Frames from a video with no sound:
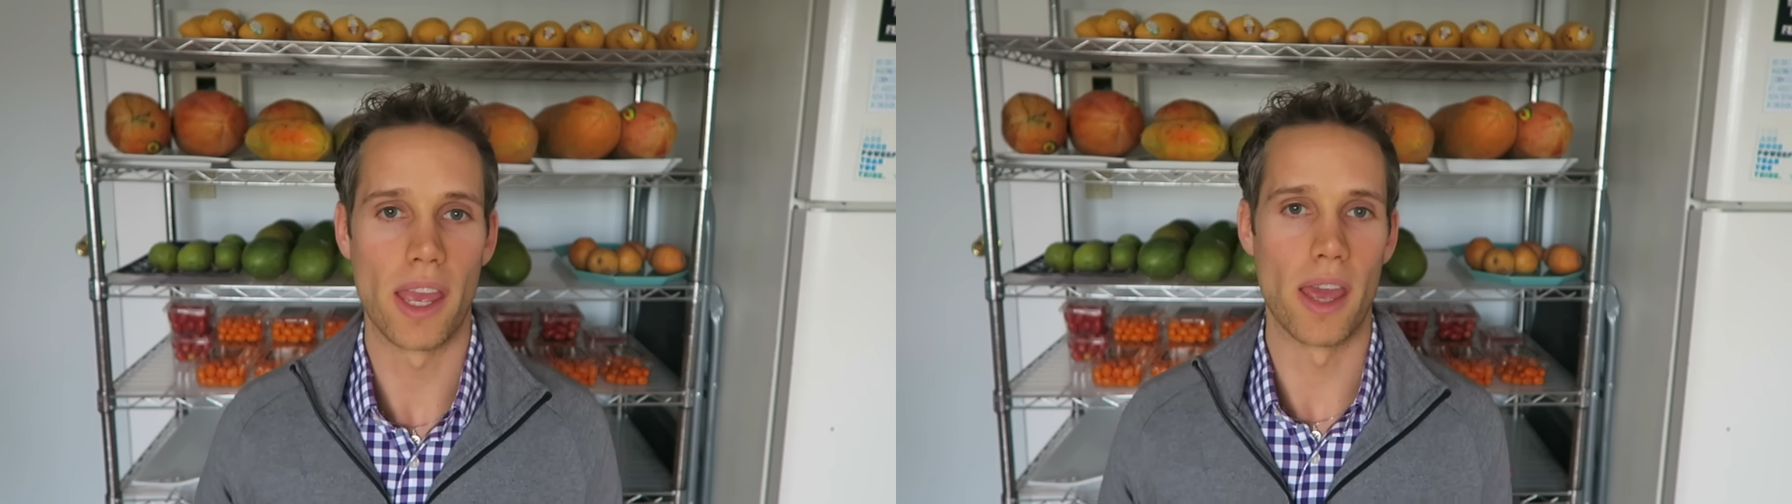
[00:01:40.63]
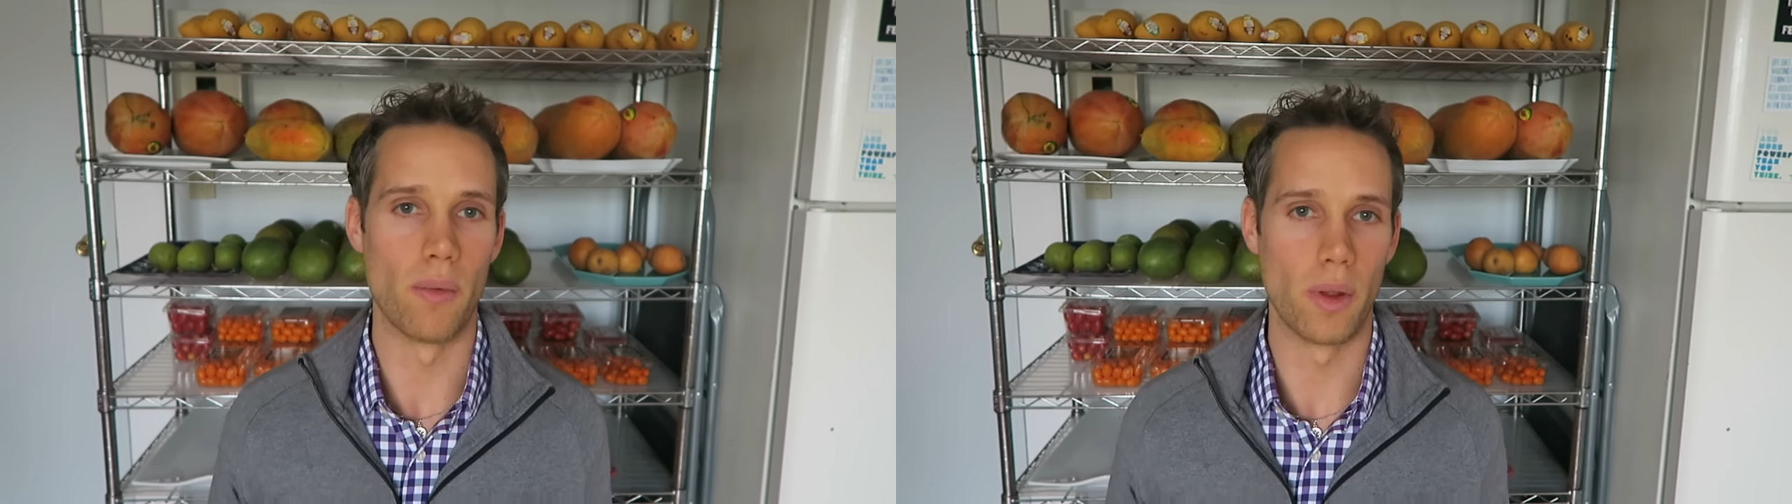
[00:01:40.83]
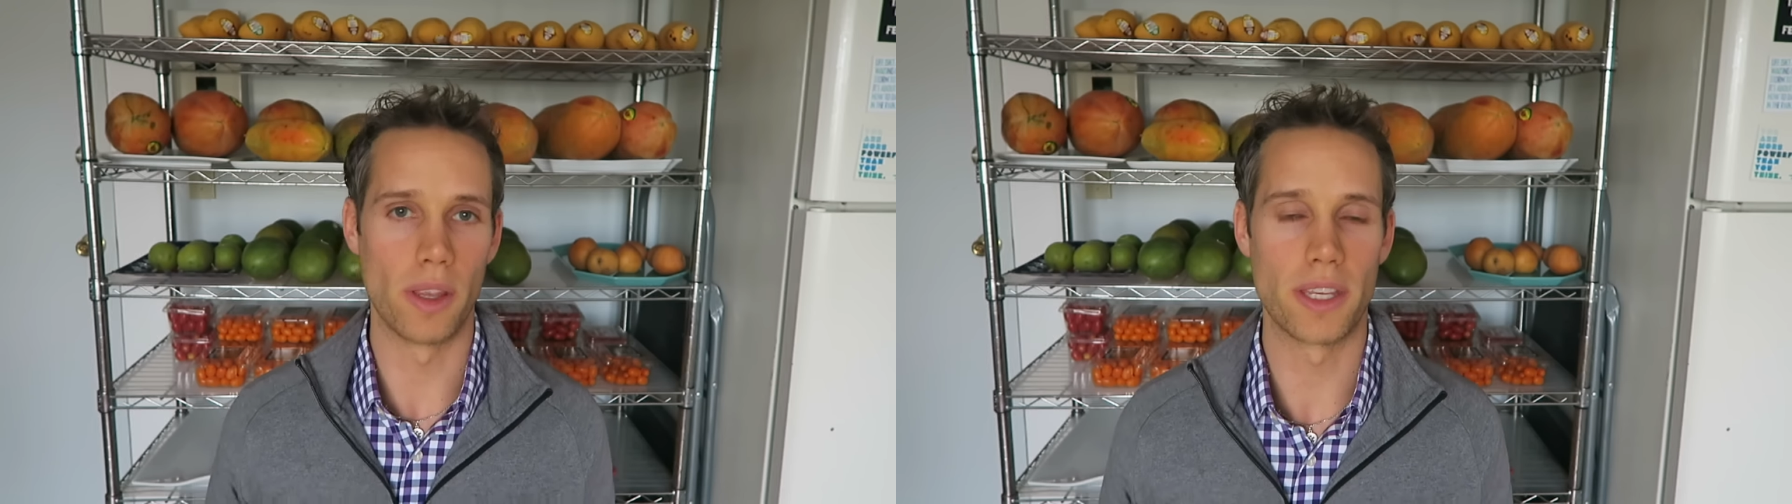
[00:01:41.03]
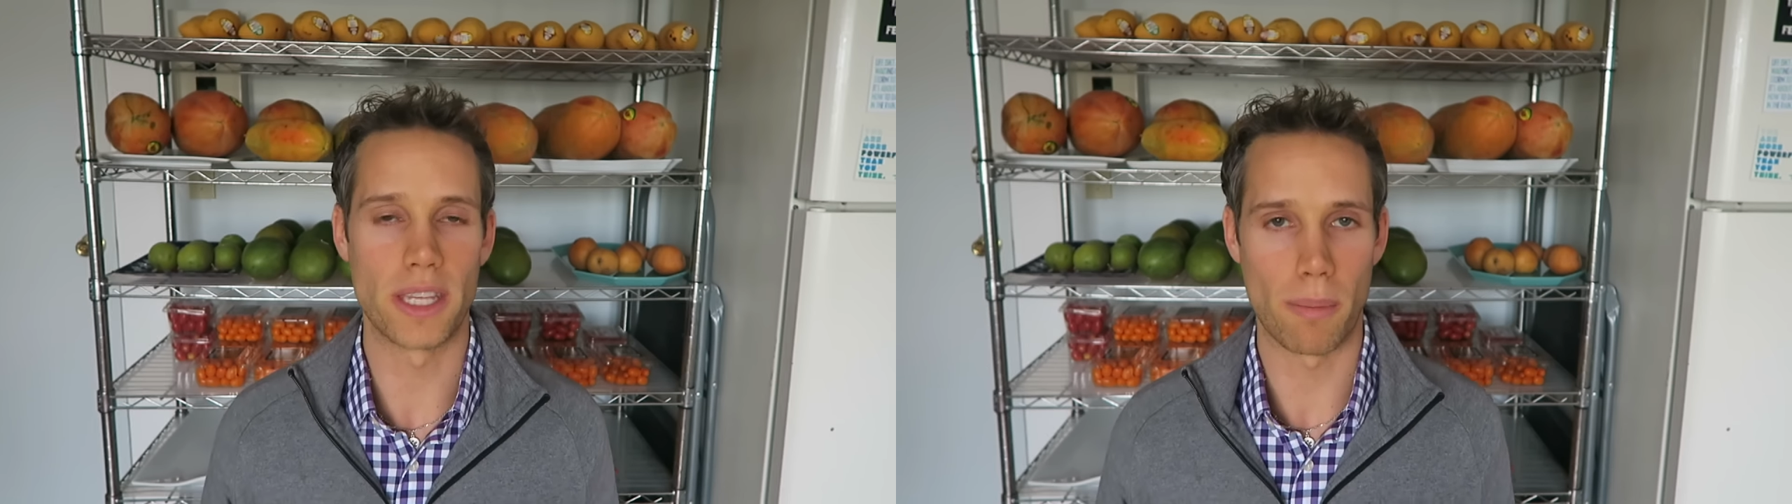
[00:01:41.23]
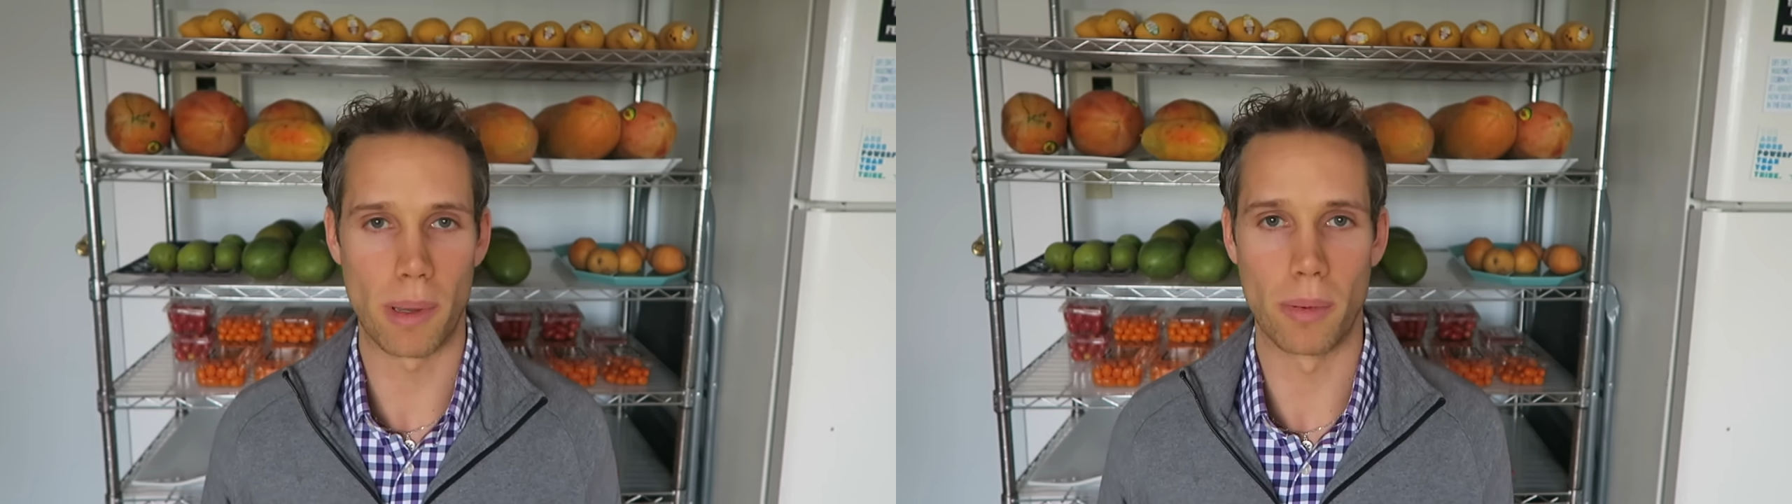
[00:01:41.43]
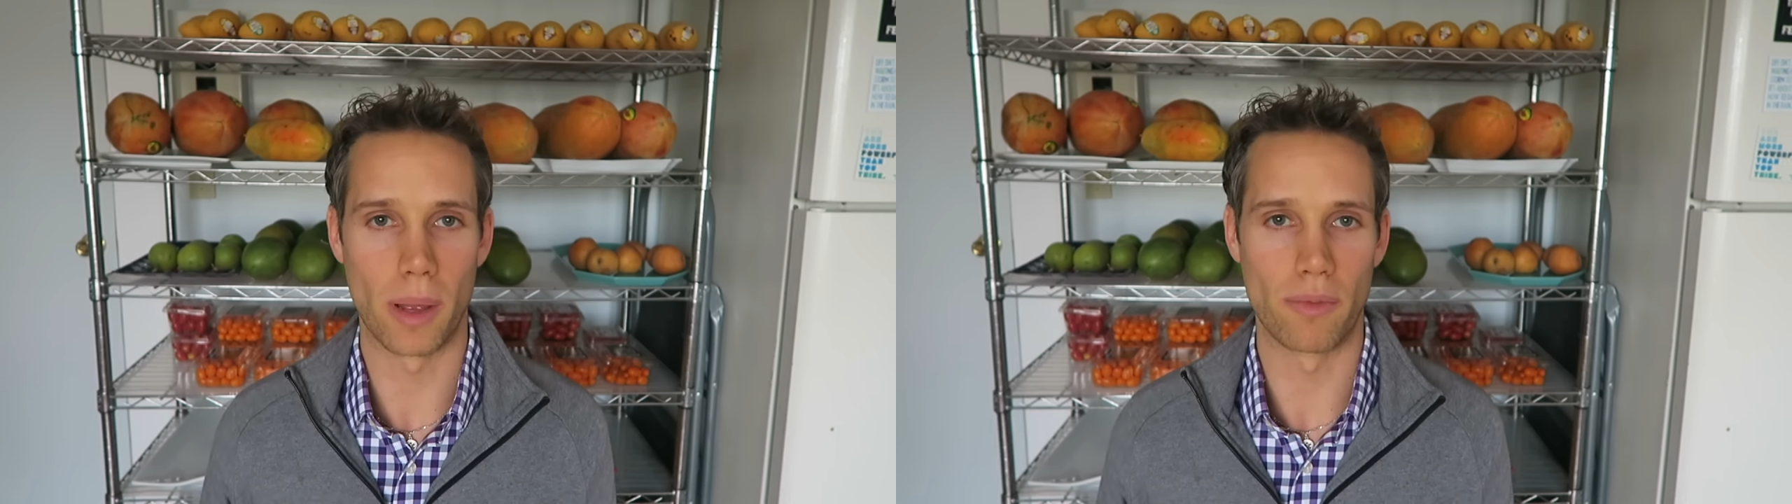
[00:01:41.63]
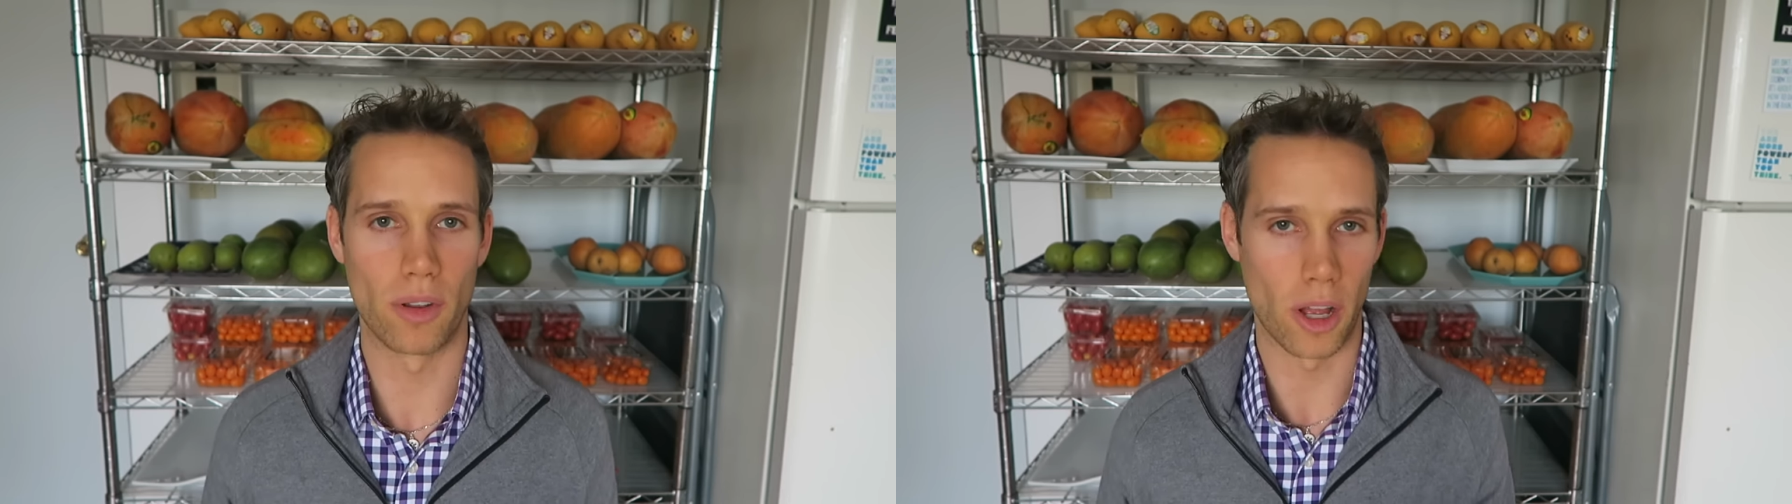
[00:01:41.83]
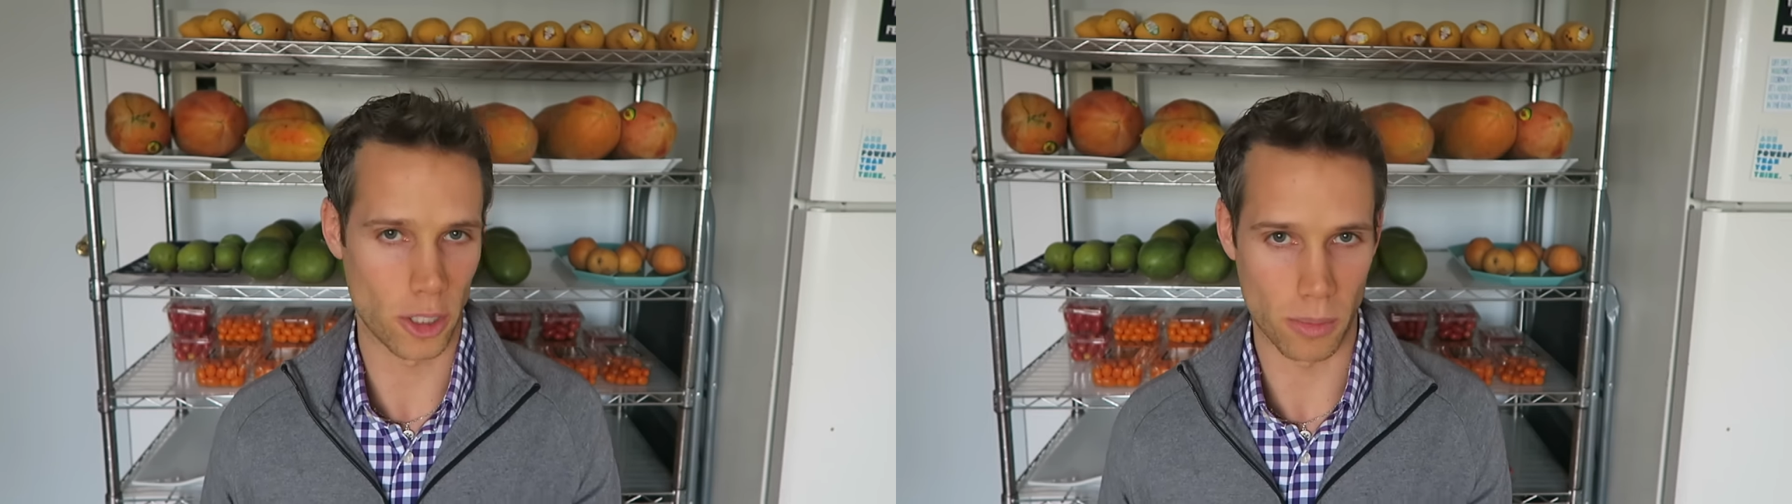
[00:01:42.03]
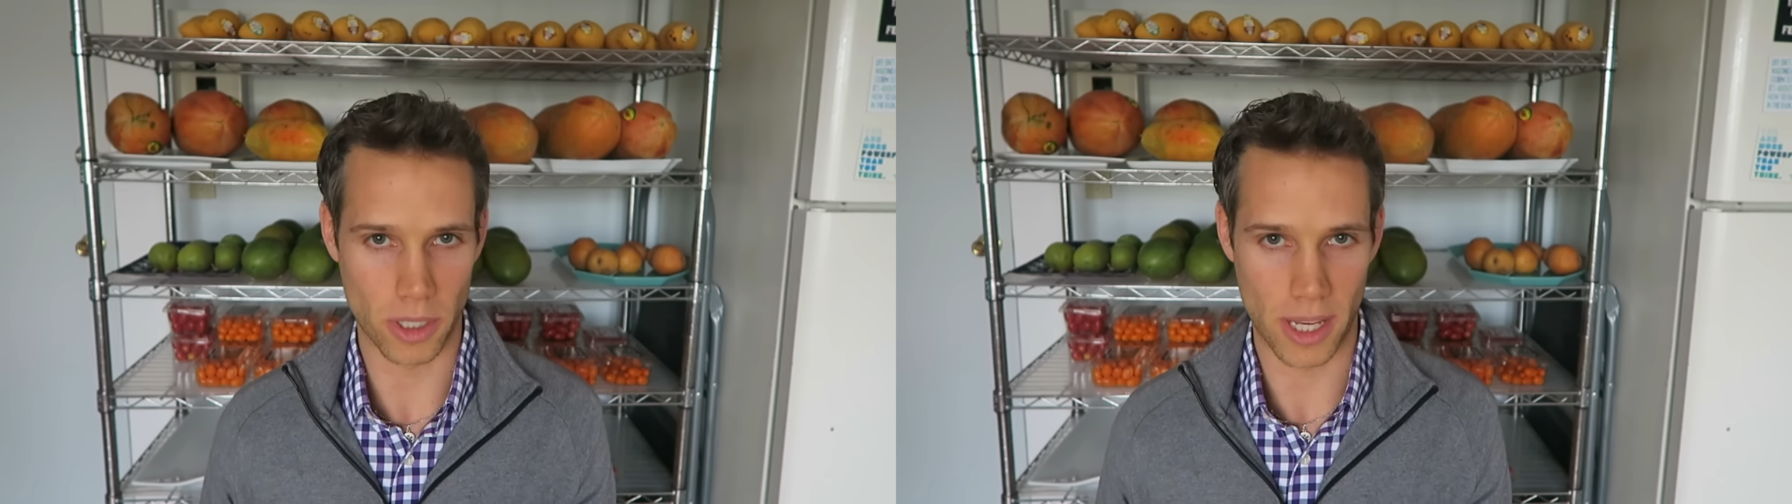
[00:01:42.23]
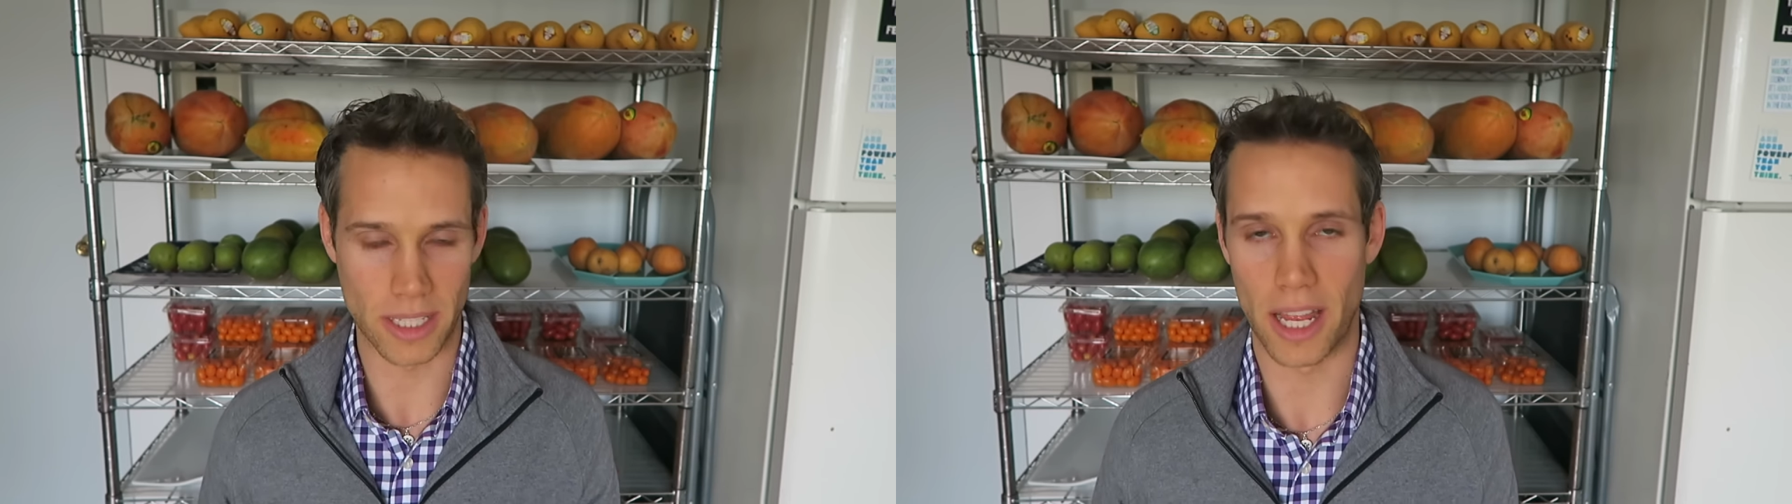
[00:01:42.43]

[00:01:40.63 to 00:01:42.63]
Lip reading: and really set people up for long-term success,